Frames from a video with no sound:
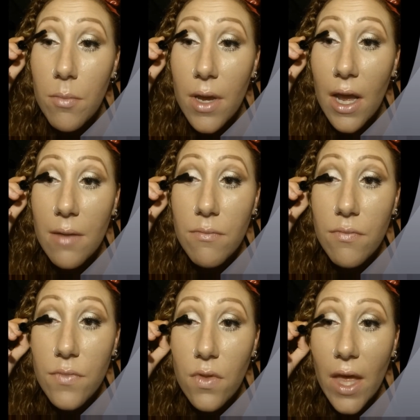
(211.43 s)
But I
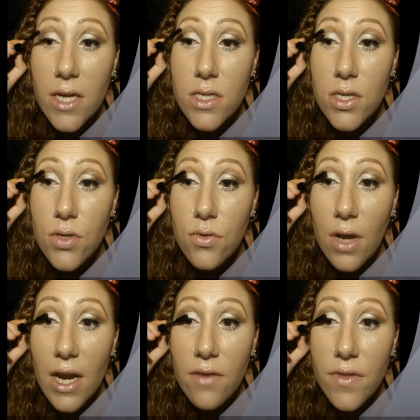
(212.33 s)
like to do
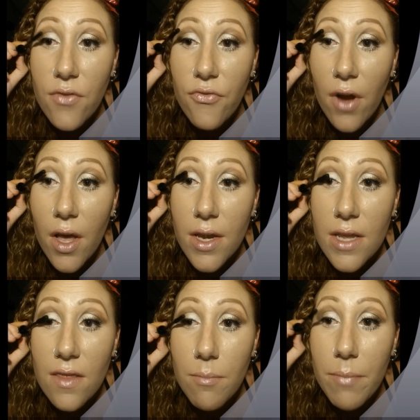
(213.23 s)
kind of in the front and
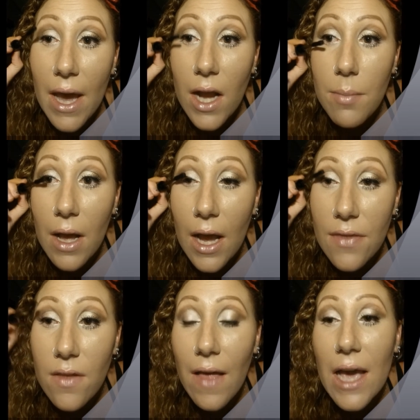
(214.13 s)
in the back
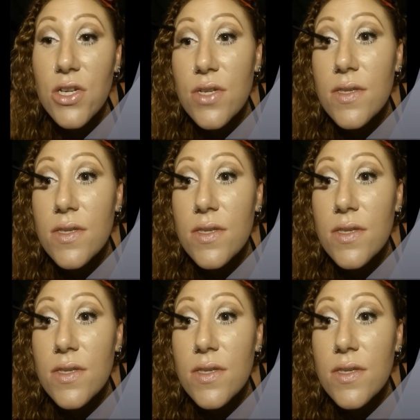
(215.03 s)
behind the lashes,